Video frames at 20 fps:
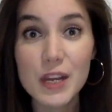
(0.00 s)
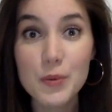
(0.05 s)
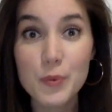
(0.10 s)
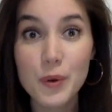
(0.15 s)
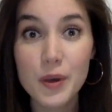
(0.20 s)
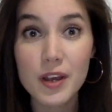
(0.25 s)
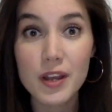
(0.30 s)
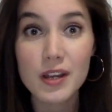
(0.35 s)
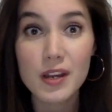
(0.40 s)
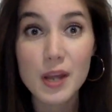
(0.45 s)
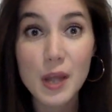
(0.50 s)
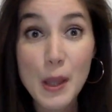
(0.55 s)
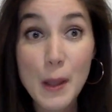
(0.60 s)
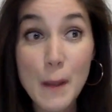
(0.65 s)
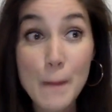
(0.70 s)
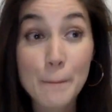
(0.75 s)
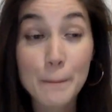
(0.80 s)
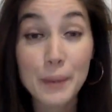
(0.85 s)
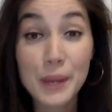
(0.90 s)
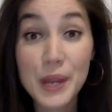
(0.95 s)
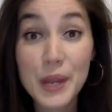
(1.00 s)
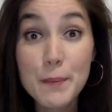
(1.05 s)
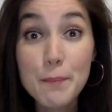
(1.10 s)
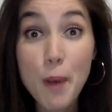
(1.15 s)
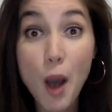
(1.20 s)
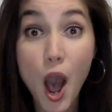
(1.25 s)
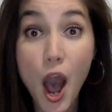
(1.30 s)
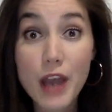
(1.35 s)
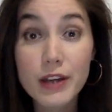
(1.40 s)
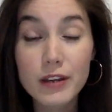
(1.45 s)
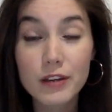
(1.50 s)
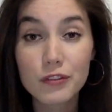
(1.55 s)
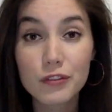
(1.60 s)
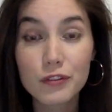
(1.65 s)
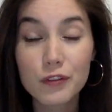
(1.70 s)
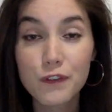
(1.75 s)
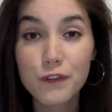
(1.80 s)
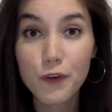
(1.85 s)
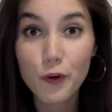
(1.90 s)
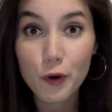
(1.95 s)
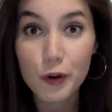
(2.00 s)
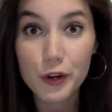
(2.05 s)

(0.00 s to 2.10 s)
would be punished for